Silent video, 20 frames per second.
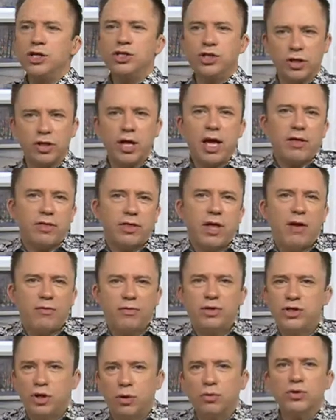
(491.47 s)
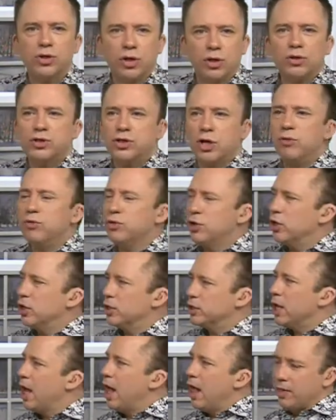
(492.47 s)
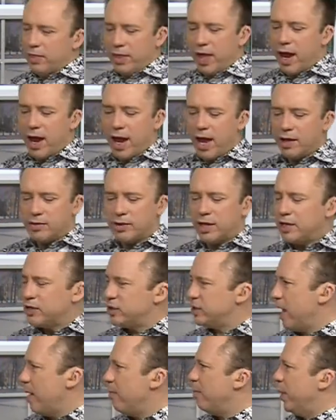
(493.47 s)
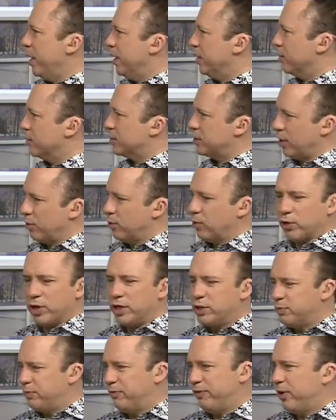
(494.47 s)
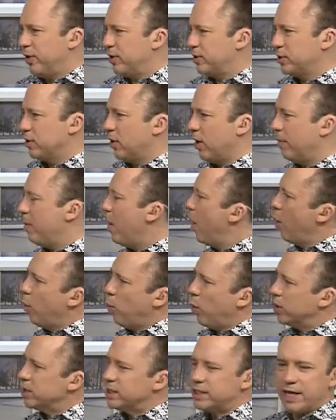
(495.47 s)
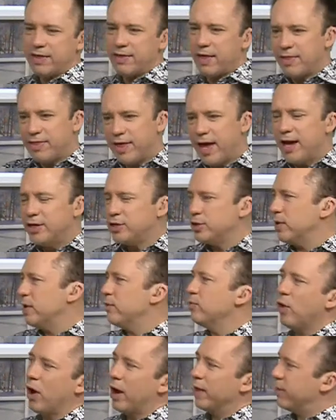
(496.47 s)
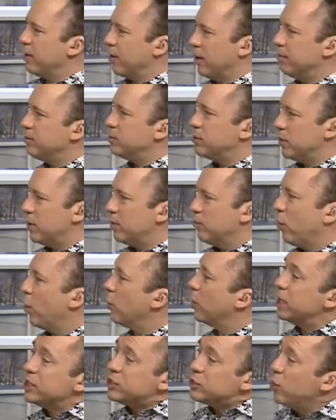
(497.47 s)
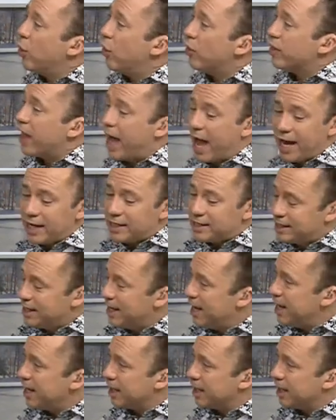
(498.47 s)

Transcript: do their, their results look so good? Their, their stamping looks so crisp first time what is it that they're doing right that I'm doing Absolutely. wrong? And it's not that, it's the